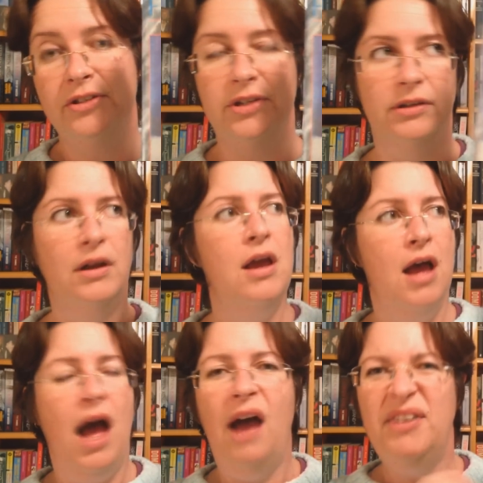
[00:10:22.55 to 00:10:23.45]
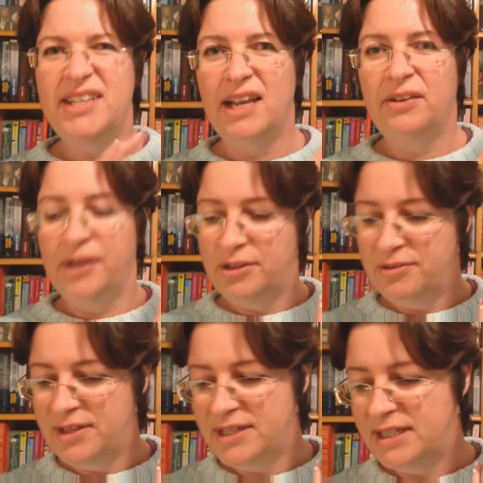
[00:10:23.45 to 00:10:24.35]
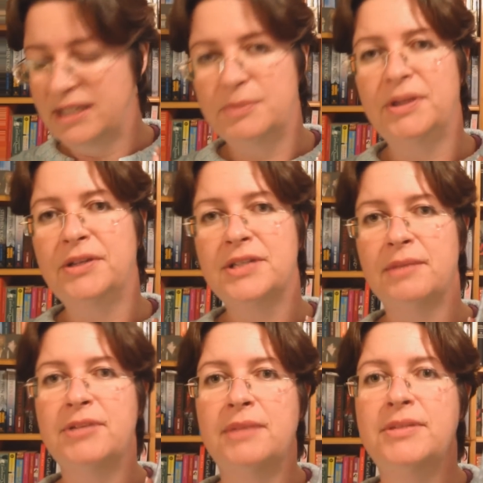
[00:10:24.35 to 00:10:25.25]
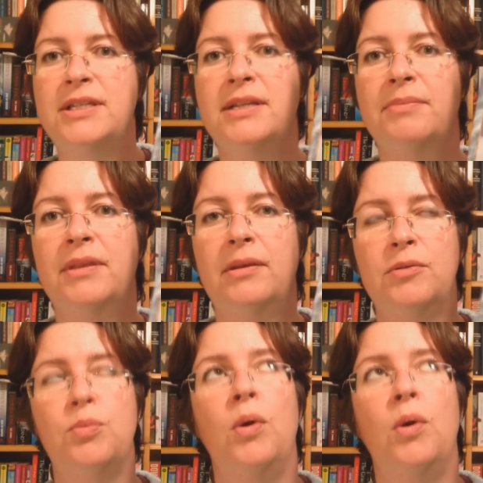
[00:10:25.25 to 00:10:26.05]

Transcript: So I always like going through these things because sometimes there's something,